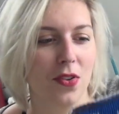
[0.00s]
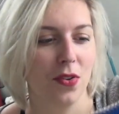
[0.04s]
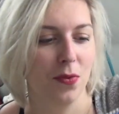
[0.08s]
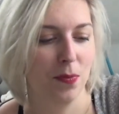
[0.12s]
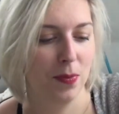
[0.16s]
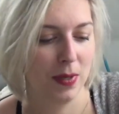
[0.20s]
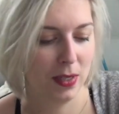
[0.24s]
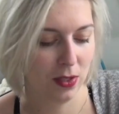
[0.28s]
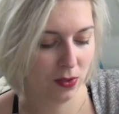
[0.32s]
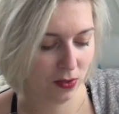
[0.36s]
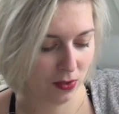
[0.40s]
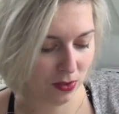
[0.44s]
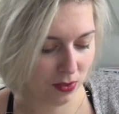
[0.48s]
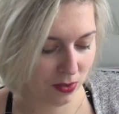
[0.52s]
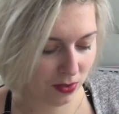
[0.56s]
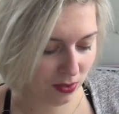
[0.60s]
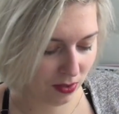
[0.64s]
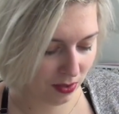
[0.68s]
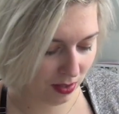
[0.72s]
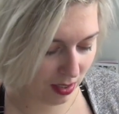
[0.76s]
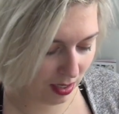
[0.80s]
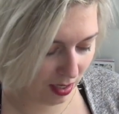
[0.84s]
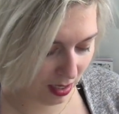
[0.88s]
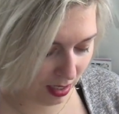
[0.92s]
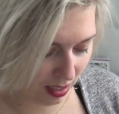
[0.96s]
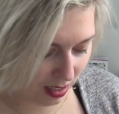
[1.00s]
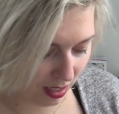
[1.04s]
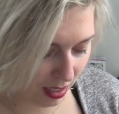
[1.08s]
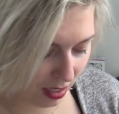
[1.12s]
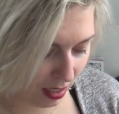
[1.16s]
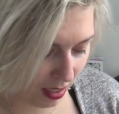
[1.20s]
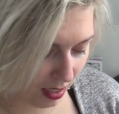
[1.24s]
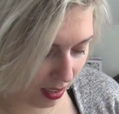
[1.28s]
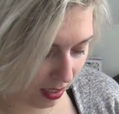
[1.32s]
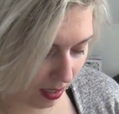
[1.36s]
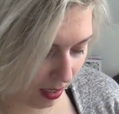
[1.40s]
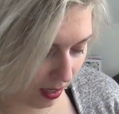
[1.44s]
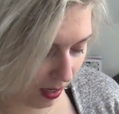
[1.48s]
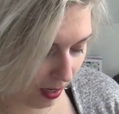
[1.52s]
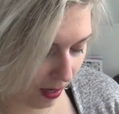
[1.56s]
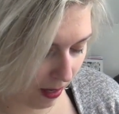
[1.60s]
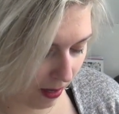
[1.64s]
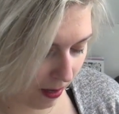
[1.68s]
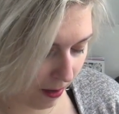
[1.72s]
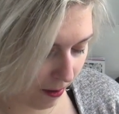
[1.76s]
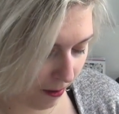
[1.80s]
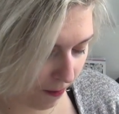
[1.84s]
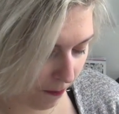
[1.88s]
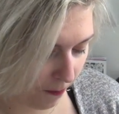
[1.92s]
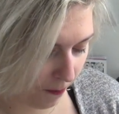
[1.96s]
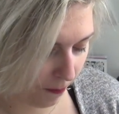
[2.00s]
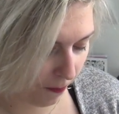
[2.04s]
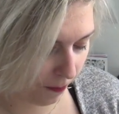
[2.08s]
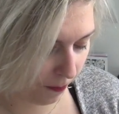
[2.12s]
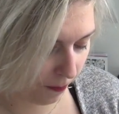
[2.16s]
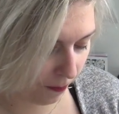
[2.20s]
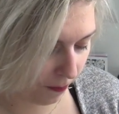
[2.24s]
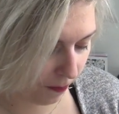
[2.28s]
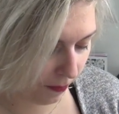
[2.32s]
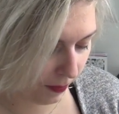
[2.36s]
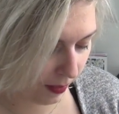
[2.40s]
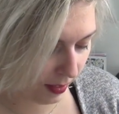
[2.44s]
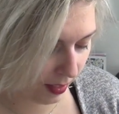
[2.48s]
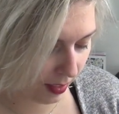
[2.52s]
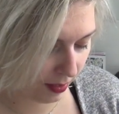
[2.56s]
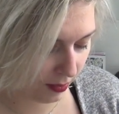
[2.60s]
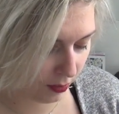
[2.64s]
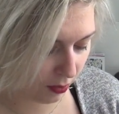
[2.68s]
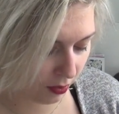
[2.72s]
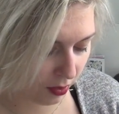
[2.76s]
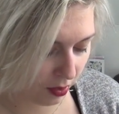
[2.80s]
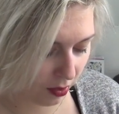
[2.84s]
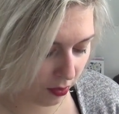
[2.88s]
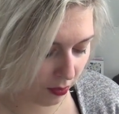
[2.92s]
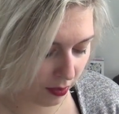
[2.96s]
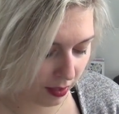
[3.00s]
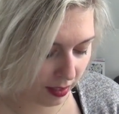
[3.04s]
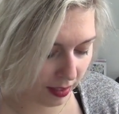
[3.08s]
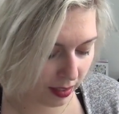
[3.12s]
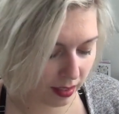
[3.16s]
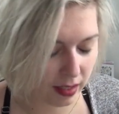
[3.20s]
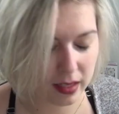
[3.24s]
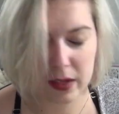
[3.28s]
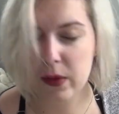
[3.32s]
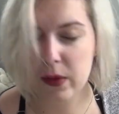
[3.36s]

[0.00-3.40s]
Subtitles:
because they had to go in